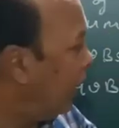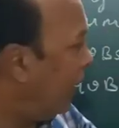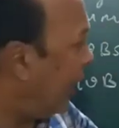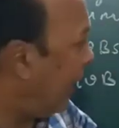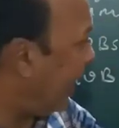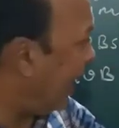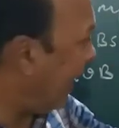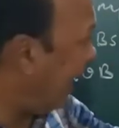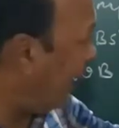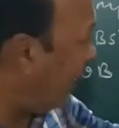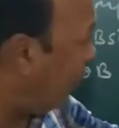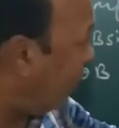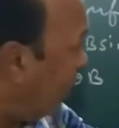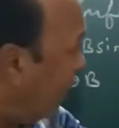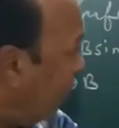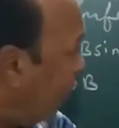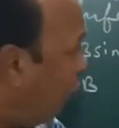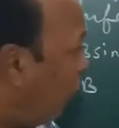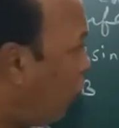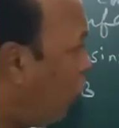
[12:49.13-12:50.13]
and
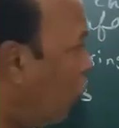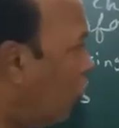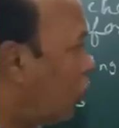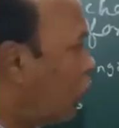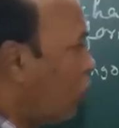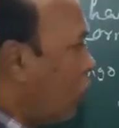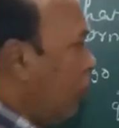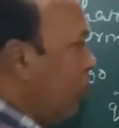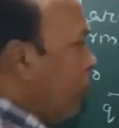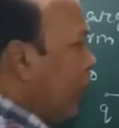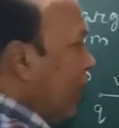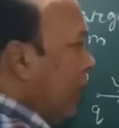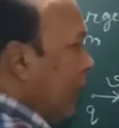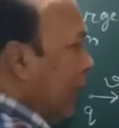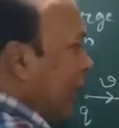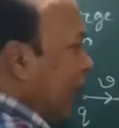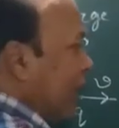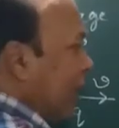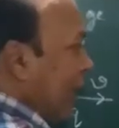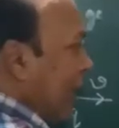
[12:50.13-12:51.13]
force should be in
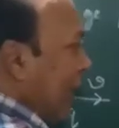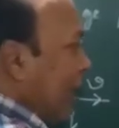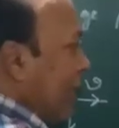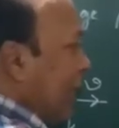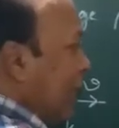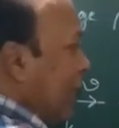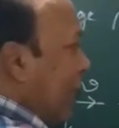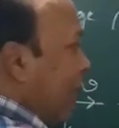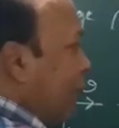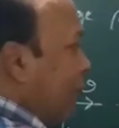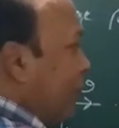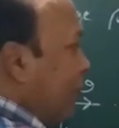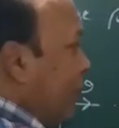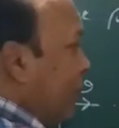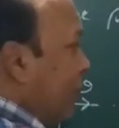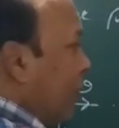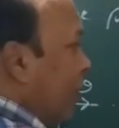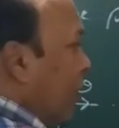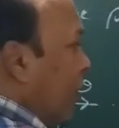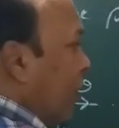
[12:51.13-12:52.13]
this direction.
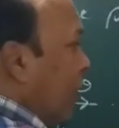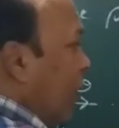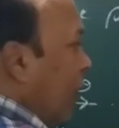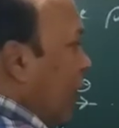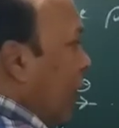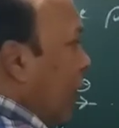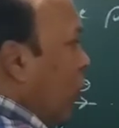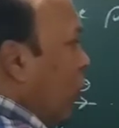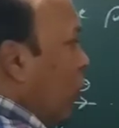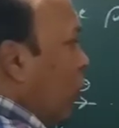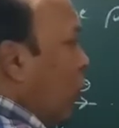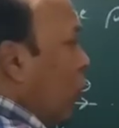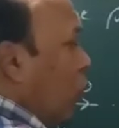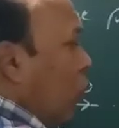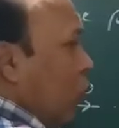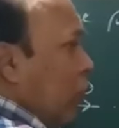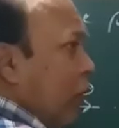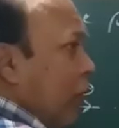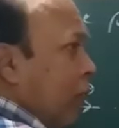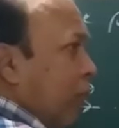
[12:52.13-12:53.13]
Now due
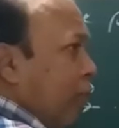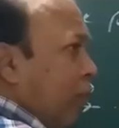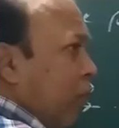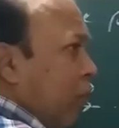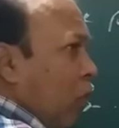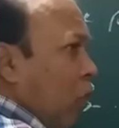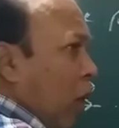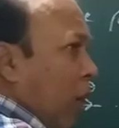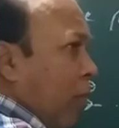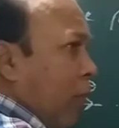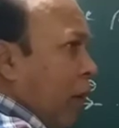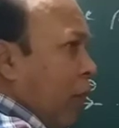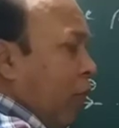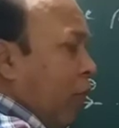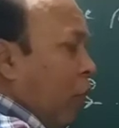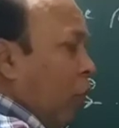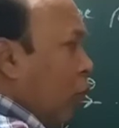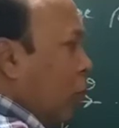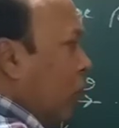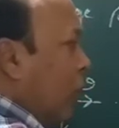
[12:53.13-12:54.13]
to this normal
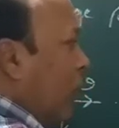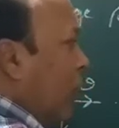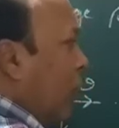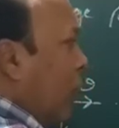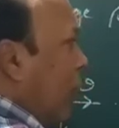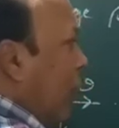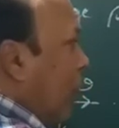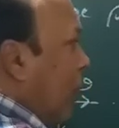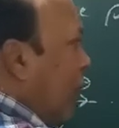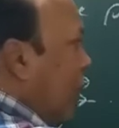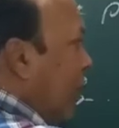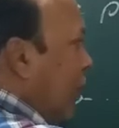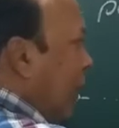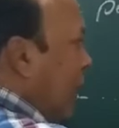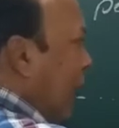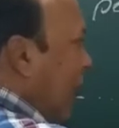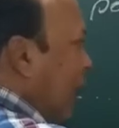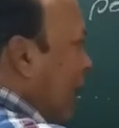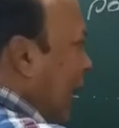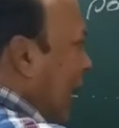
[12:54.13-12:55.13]
force,
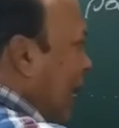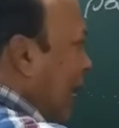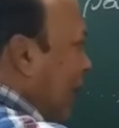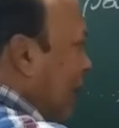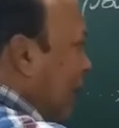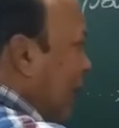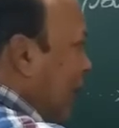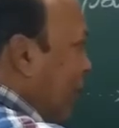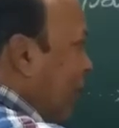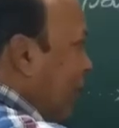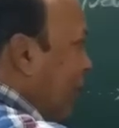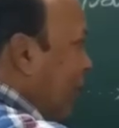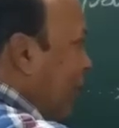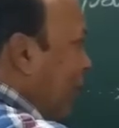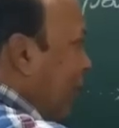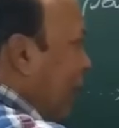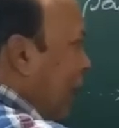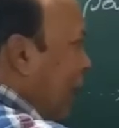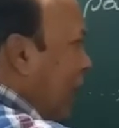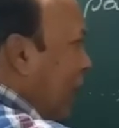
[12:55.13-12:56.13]
its direction may
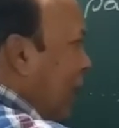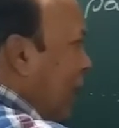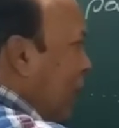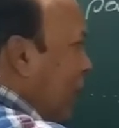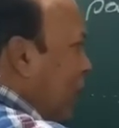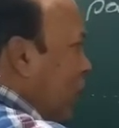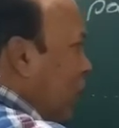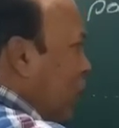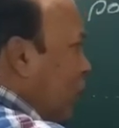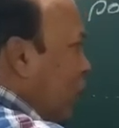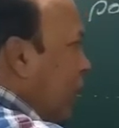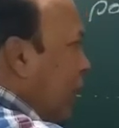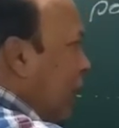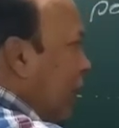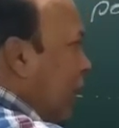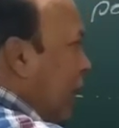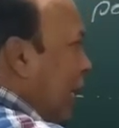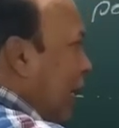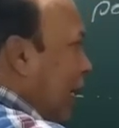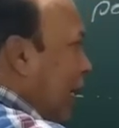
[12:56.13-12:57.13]
be
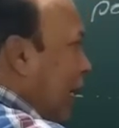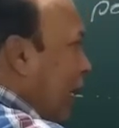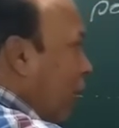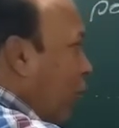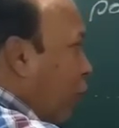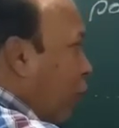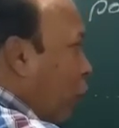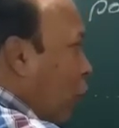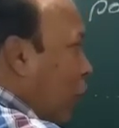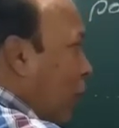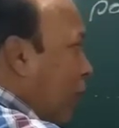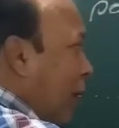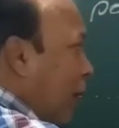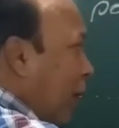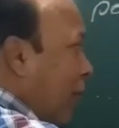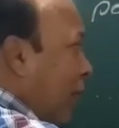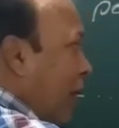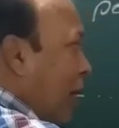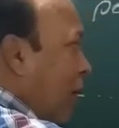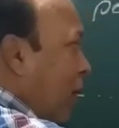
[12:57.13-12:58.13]
changed. Again force will
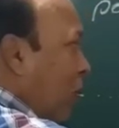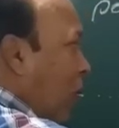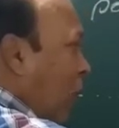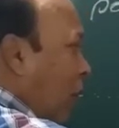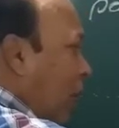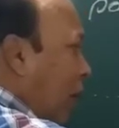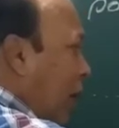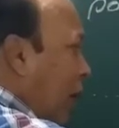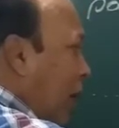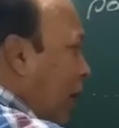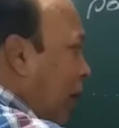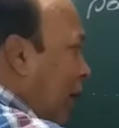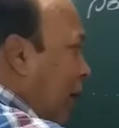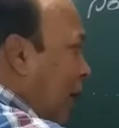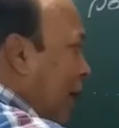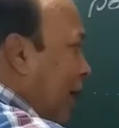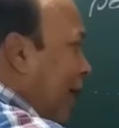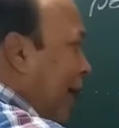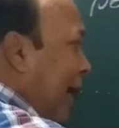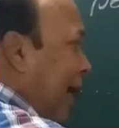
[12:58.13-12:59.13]
remain normal.
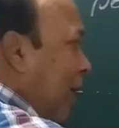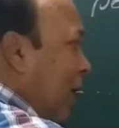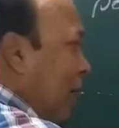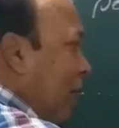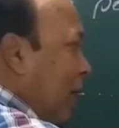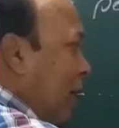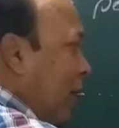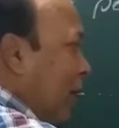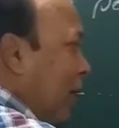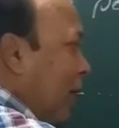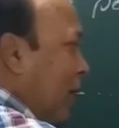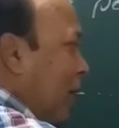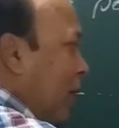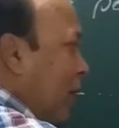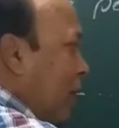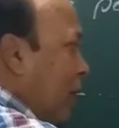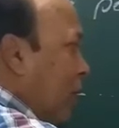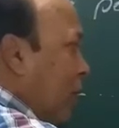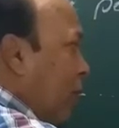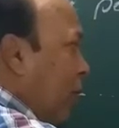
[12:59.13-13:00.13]
That means in
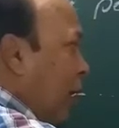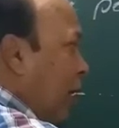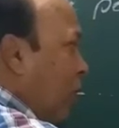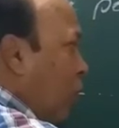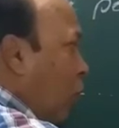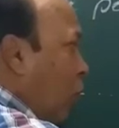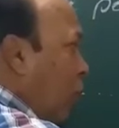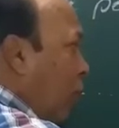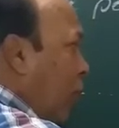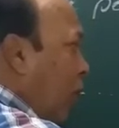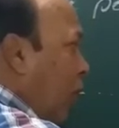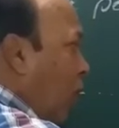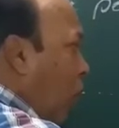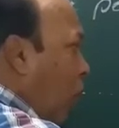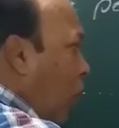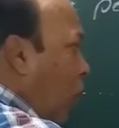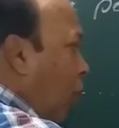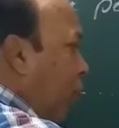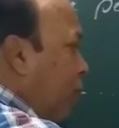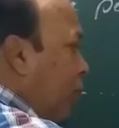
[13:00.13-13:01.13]
this way you will
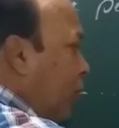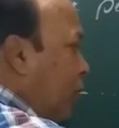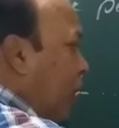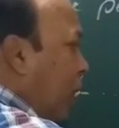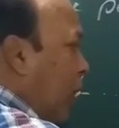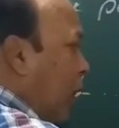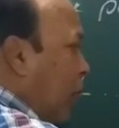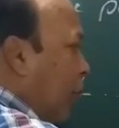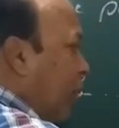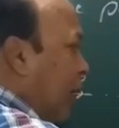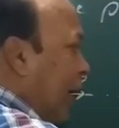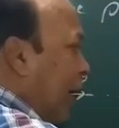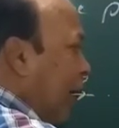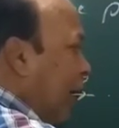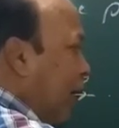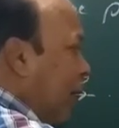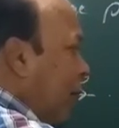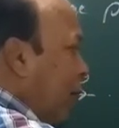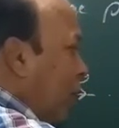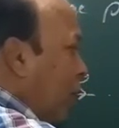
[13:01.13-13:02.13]
observe
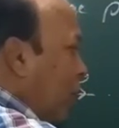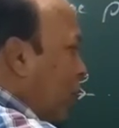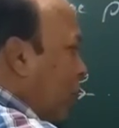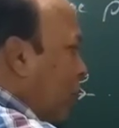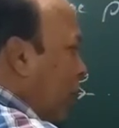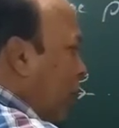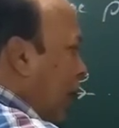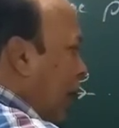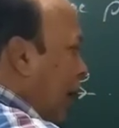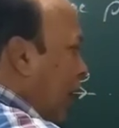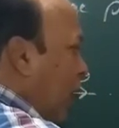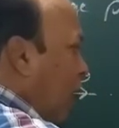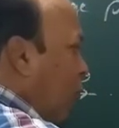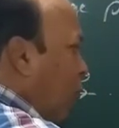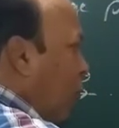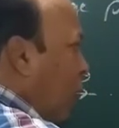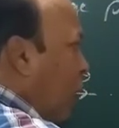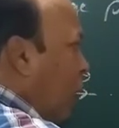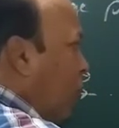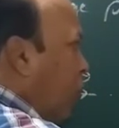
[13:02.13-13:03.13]
that
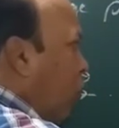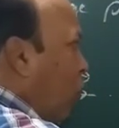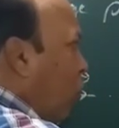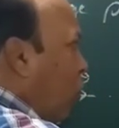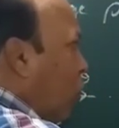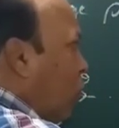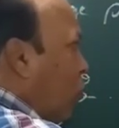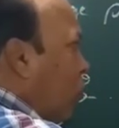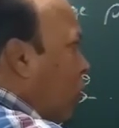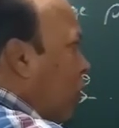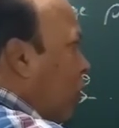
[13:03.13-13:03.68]
as this force should